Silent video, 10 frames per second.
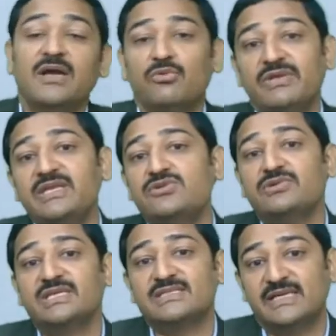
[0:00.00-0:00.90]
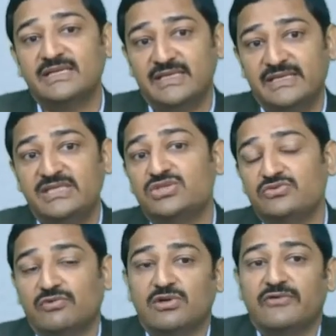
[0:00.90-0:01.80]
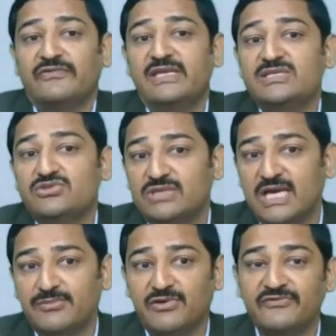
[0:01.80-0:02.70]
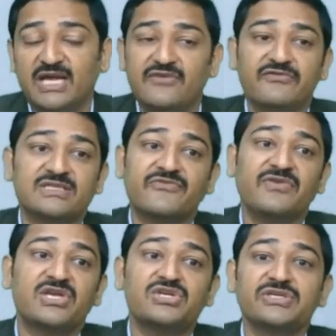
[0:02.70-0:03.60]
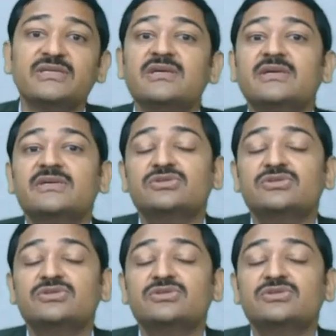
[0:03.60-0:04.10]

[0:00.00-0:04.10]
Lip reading: Now we need to understand each one of these two type of diversification.